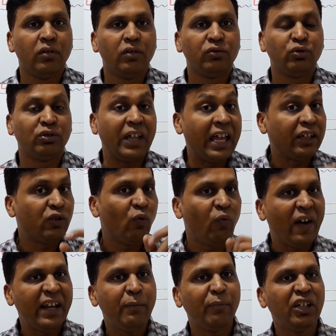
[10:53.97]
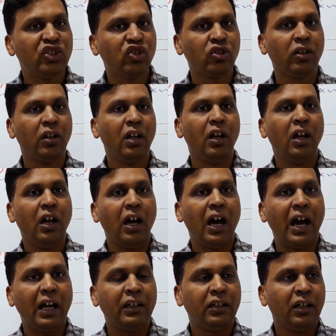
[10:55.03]
So thank you very much,
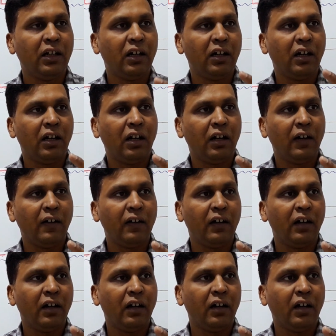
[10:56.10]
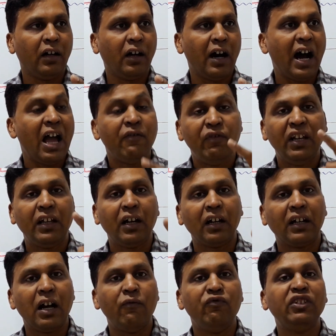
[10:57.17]
and I will
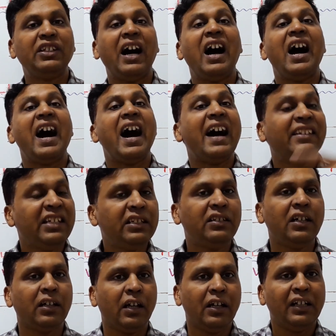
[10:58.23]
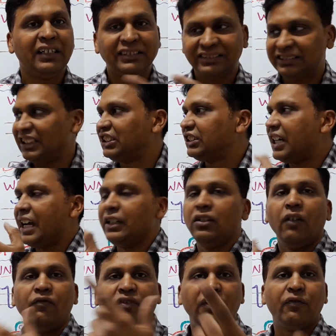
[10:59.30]
come with another such kind
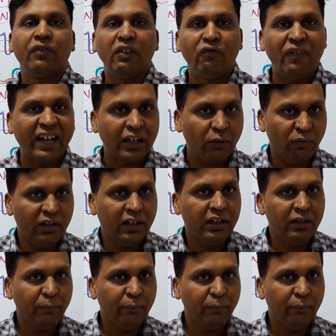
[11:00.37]
of different vocabulary,